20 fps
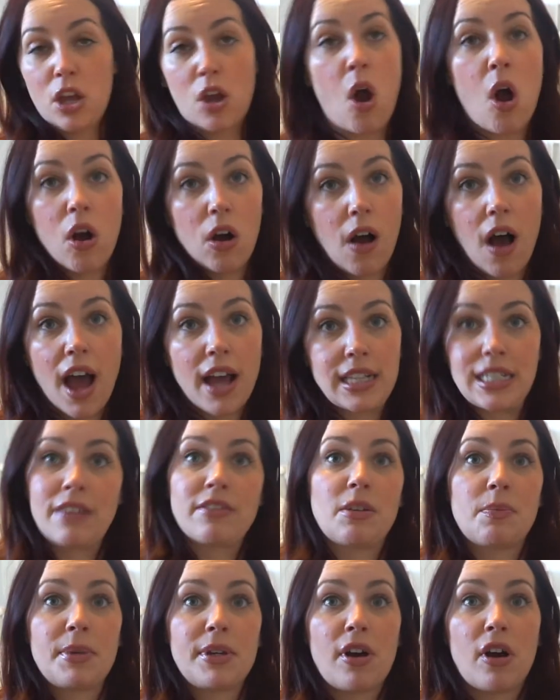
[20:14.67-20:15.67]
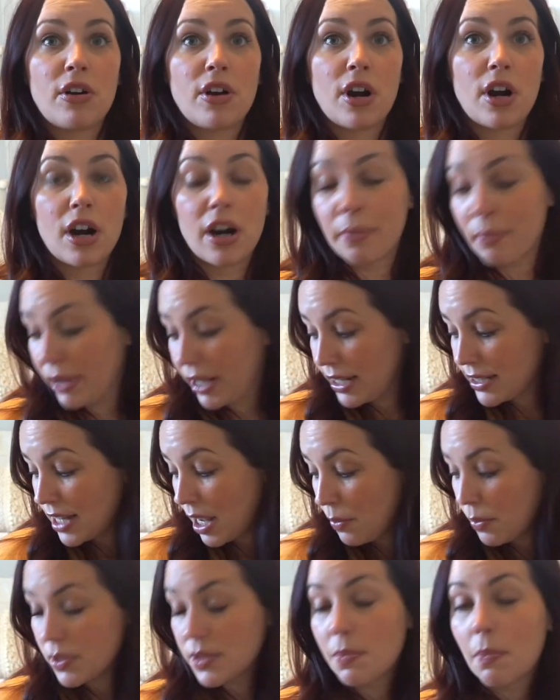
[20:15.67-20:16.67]
All eyes have to be on her, because
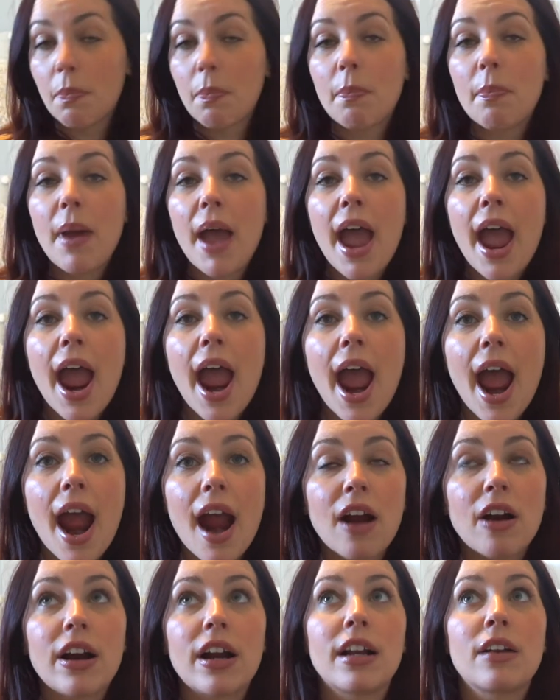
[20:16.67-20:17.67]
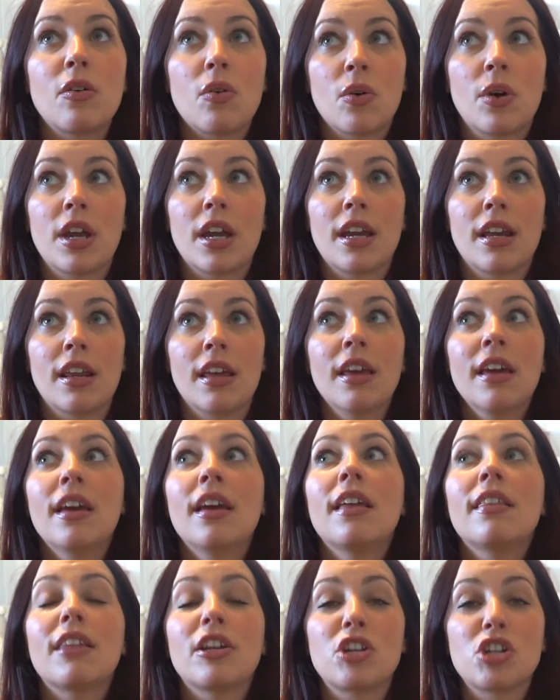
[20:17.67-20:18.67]
I was paranoid
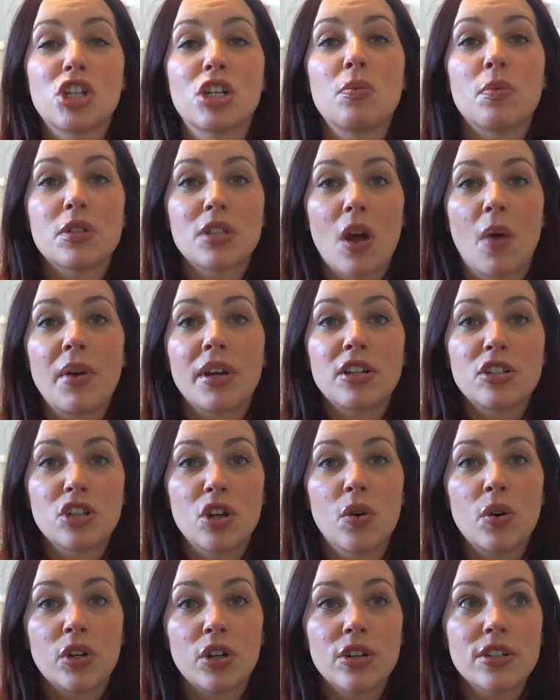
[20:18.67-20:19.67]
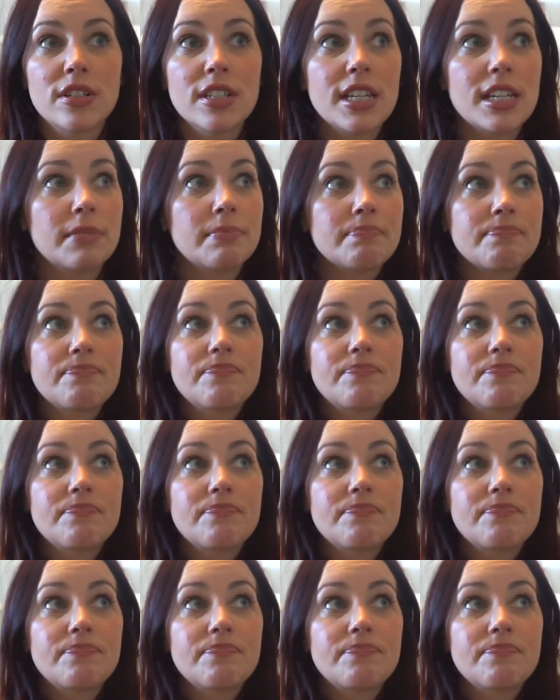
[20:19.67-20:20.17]
that she was going to choke in her sleep.